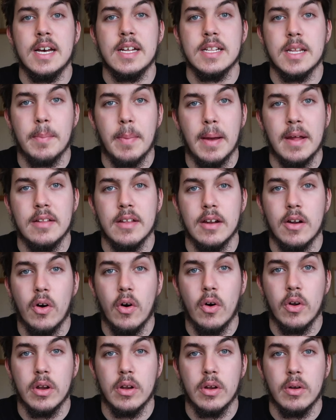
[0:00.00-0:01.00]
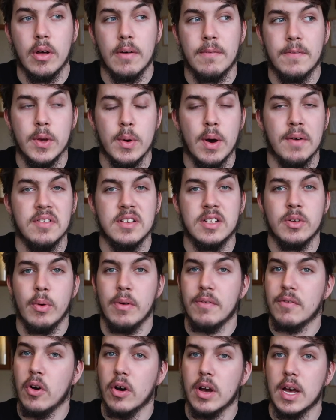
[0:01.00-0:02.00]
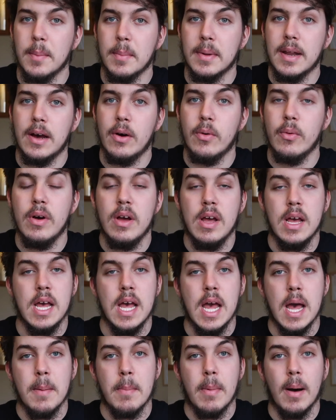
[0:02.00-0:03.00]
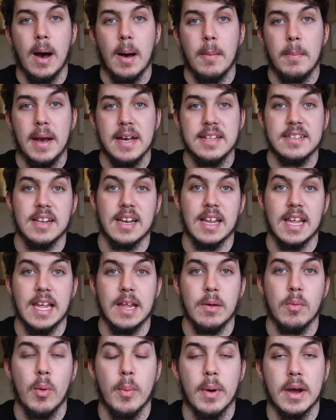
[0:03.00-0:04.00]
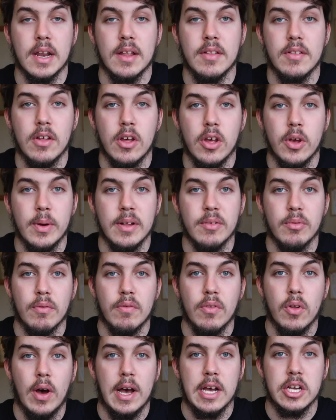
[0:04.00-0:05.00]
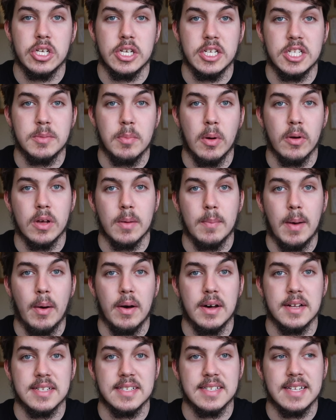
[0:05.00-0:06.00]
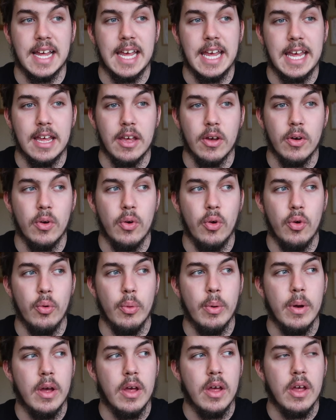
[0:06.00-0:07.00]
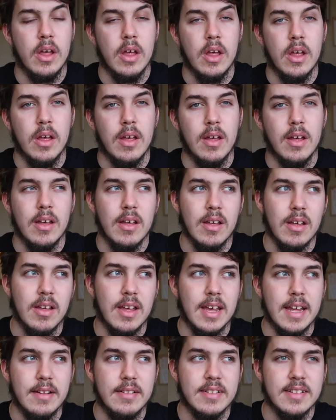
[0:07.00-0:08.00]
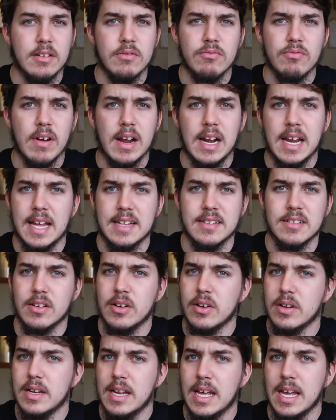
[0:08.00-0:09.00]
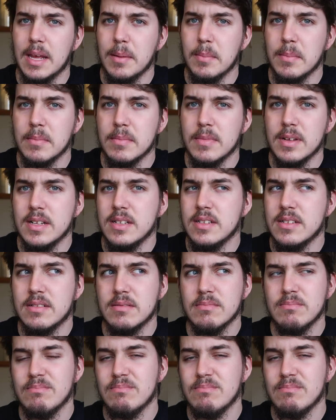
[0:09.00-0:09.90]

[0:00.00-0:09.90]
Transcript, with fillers: depending on a few others that we've got coming out. But basically what we're going to do is, we've not actually spoke about our snake, who he still really hasn't got a name. Is